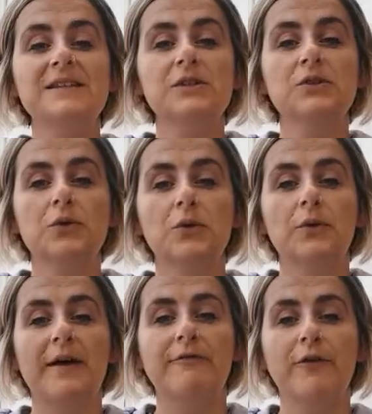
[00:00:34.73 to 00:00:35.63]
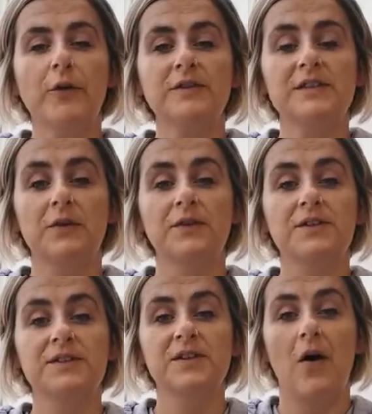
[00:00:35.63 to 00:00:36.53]
and it is the tool that focuses
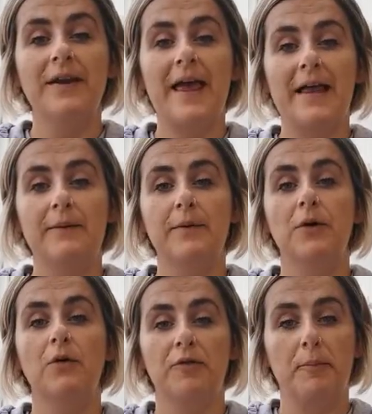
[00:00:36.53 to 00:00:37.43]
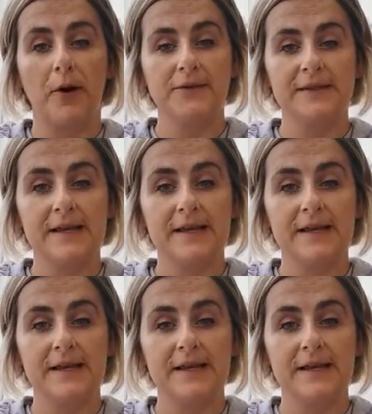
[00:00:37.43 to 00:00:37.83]
on the design element of the